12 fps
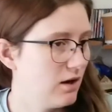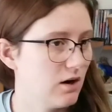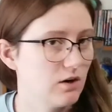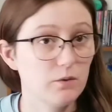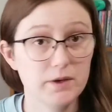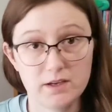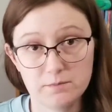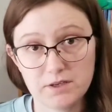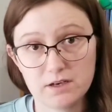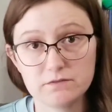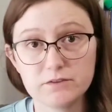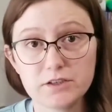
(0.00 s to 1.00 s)
are going up
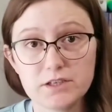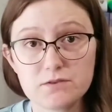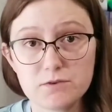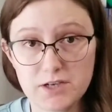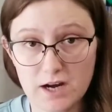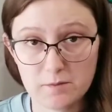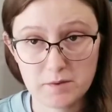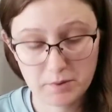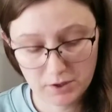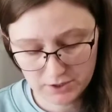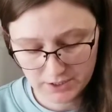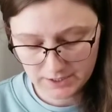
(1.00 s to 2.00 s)
there for his retirement
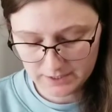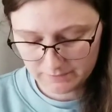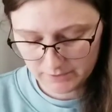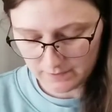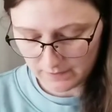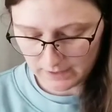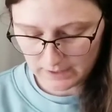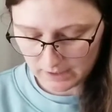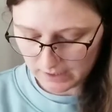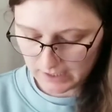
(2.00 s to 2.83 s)
party and everything.